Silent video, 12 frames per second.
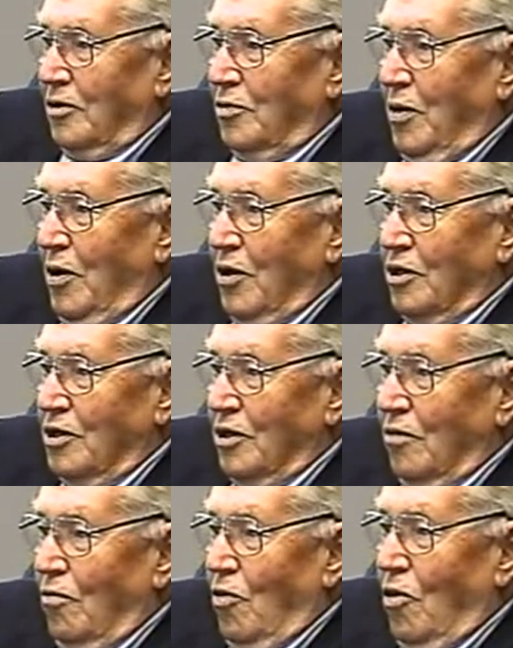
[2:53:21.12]

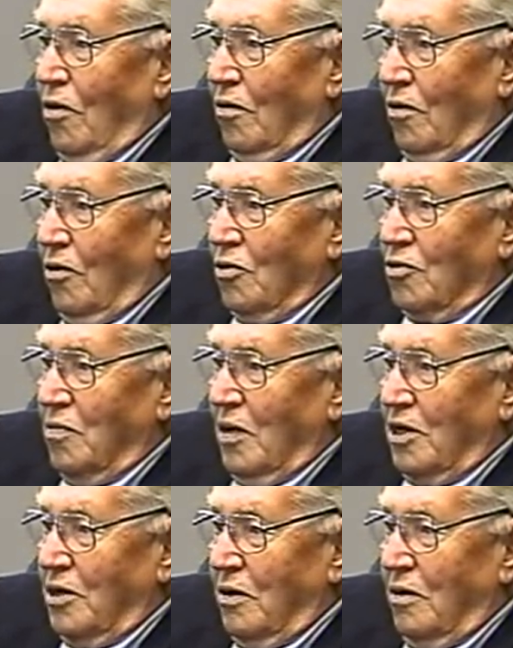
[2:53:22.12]
experience in the war. Of course,
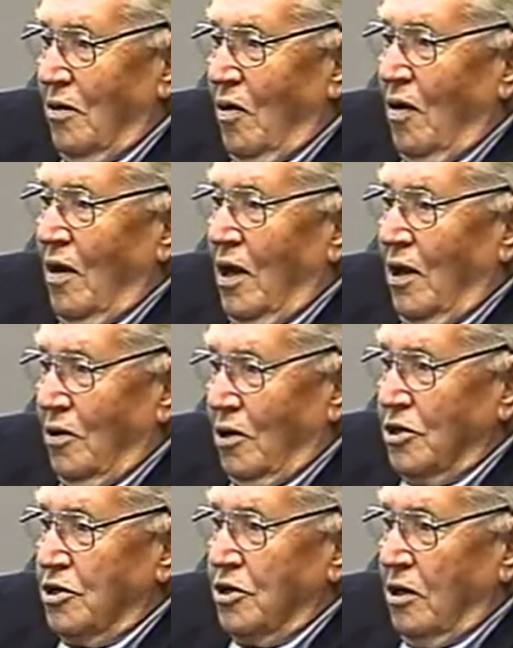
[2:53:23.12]
my
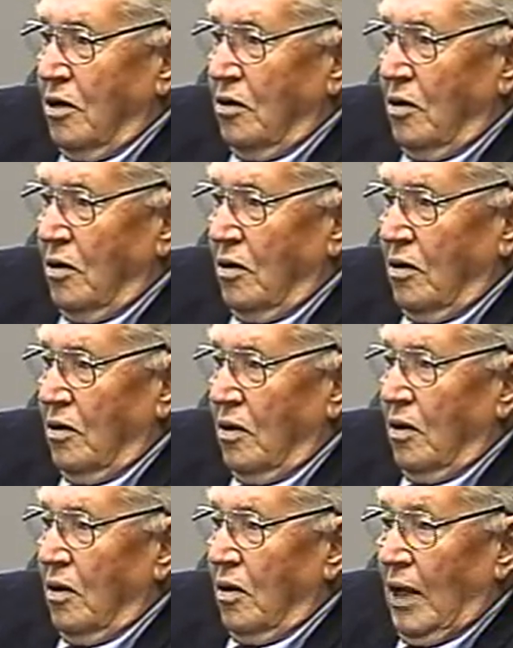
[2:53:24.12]
eldest son
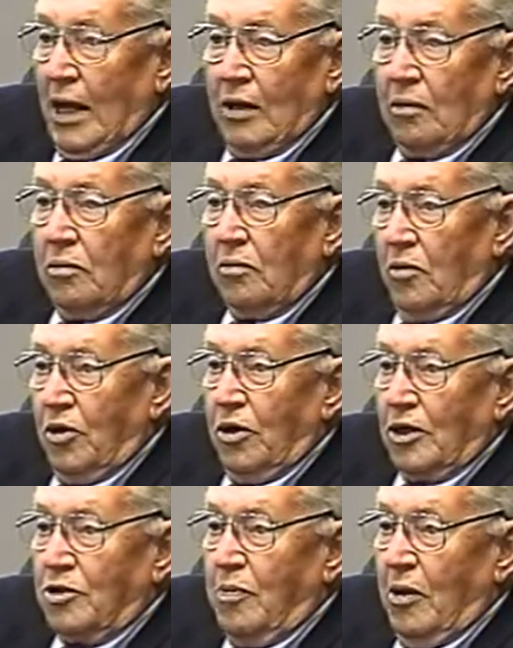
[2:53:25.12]
had a
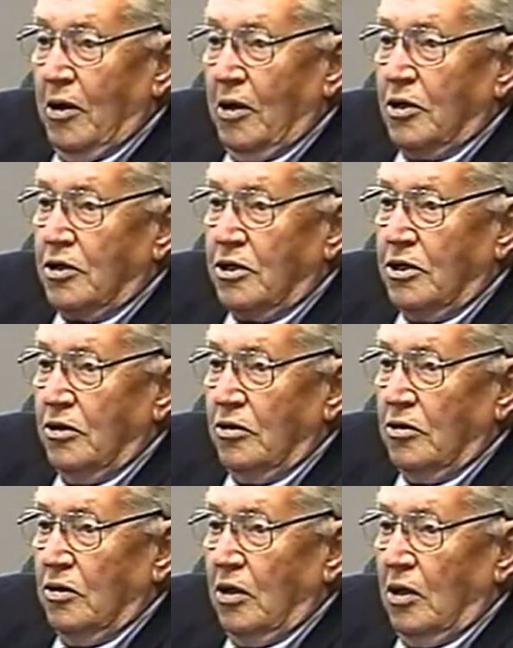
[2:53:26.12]
good experience
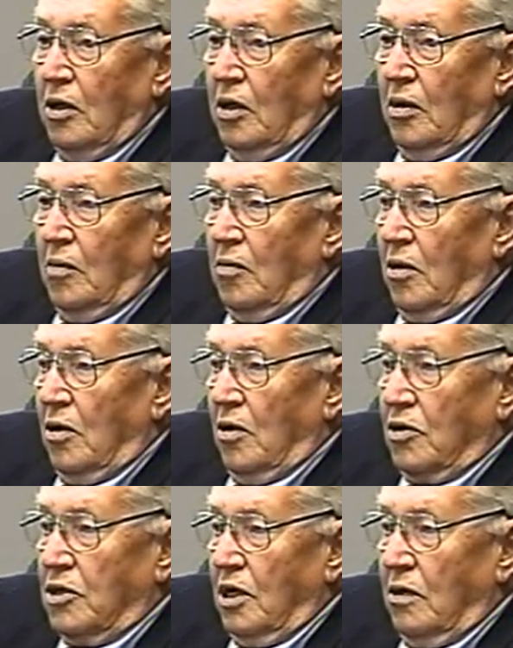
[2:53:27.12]
too,
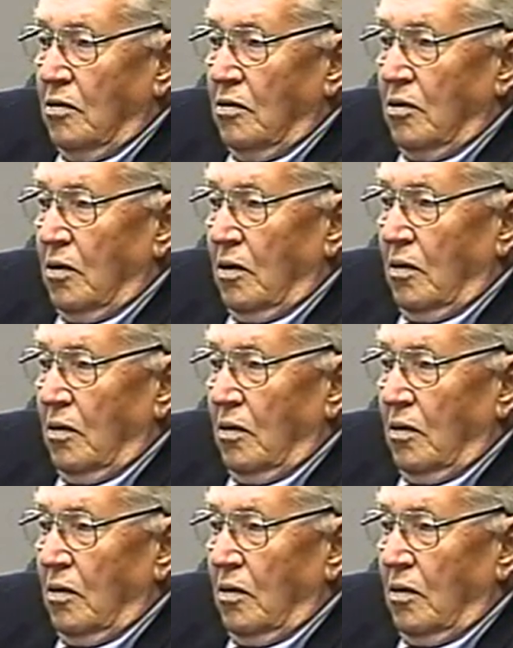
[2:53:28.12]
because he was,